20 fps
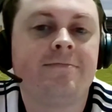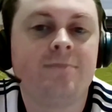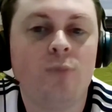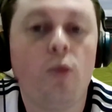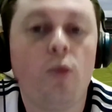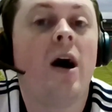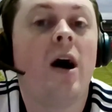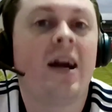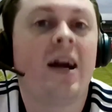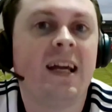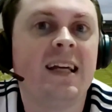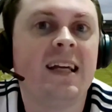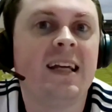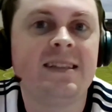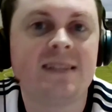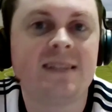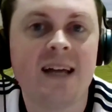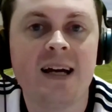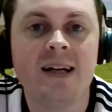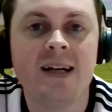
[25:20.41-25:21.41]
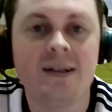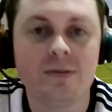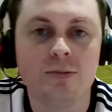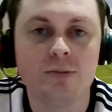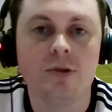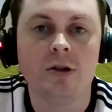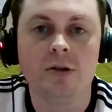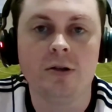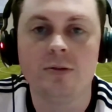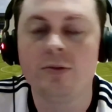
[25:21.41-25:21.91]
why he stayed and
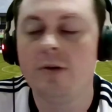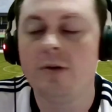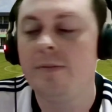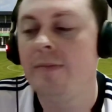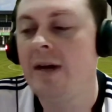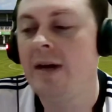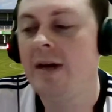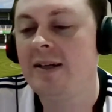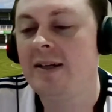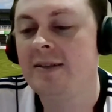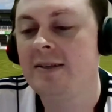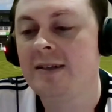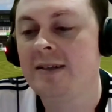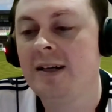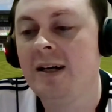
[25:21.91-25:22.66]
what made